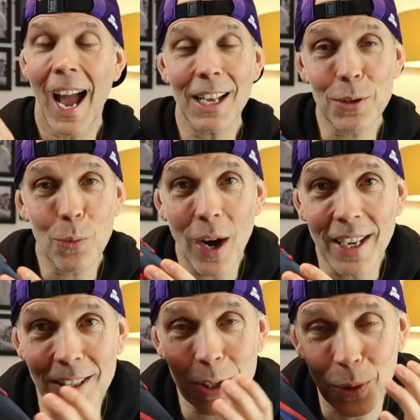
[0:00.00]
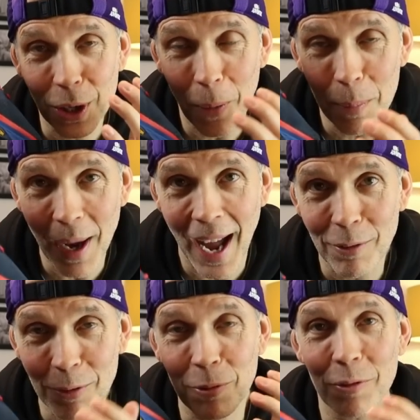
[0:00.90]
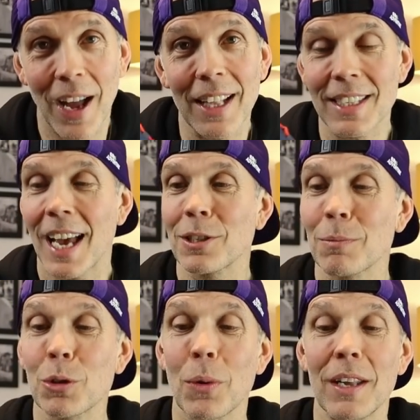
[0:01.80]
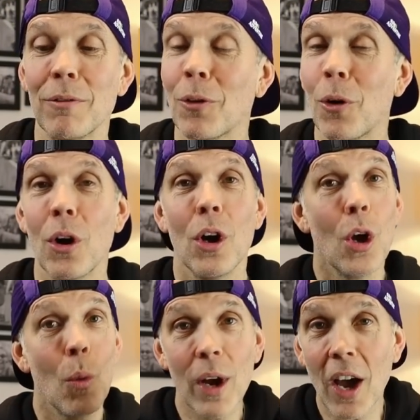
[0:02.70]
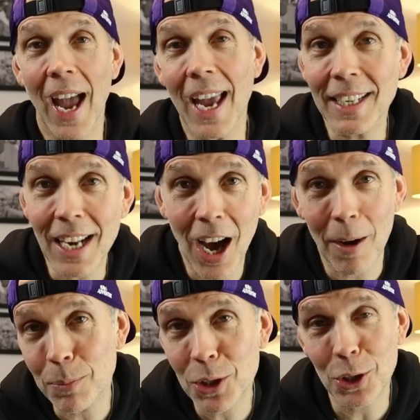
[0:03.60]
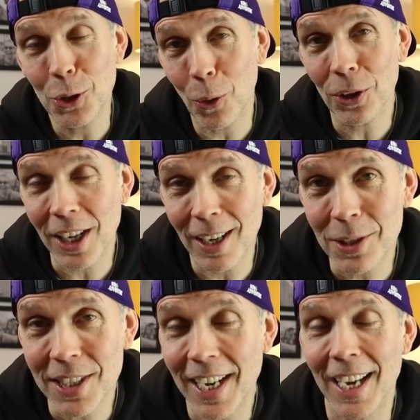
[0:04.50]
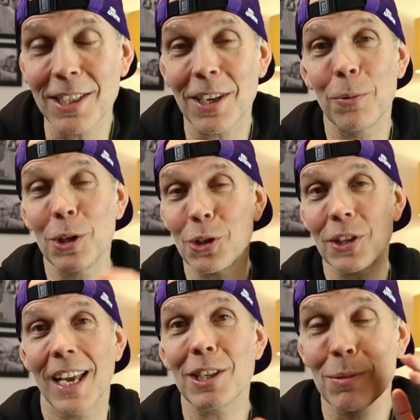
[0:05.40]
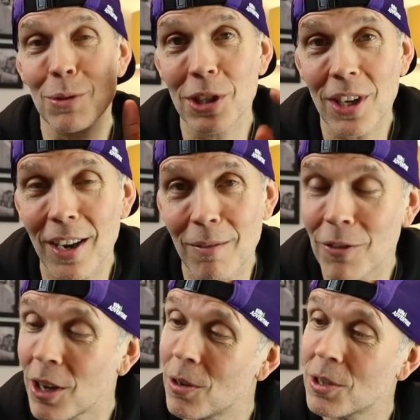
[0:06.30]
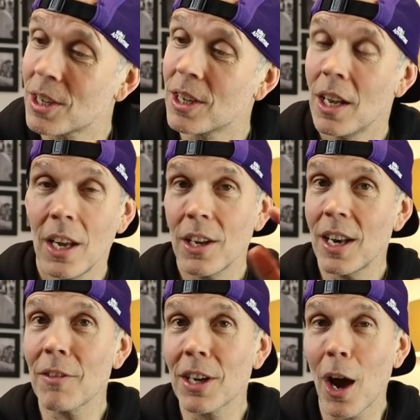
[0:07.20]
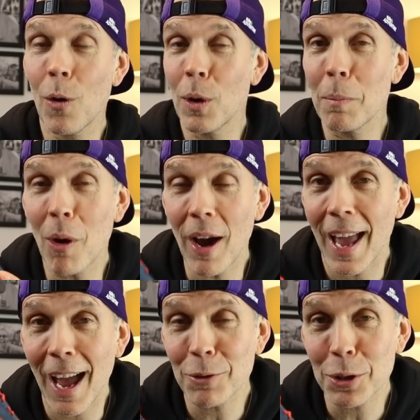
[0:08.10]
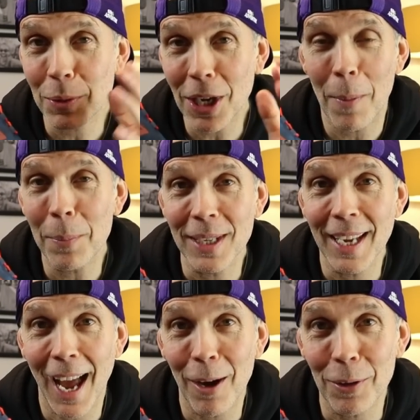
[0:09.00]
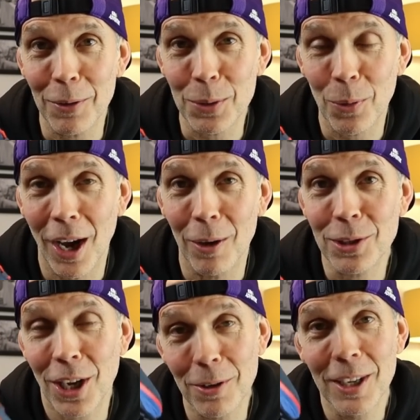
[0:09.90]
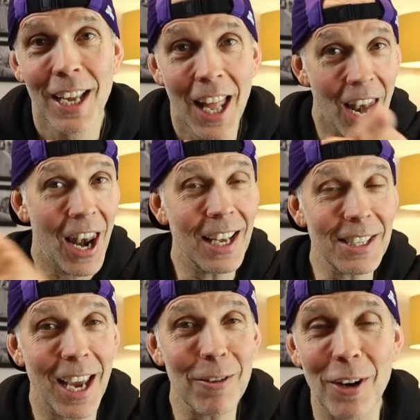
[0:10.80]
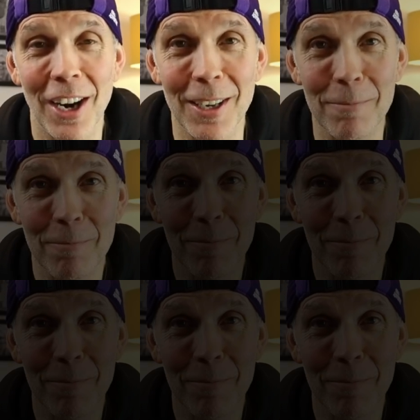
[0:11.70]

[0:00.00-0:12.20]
had to wait until we got back from Phantasm 24. We are heading up to the North Cliffs today, so we should get some stunning views. And you never know, we might have some company out there as well. So let's get running.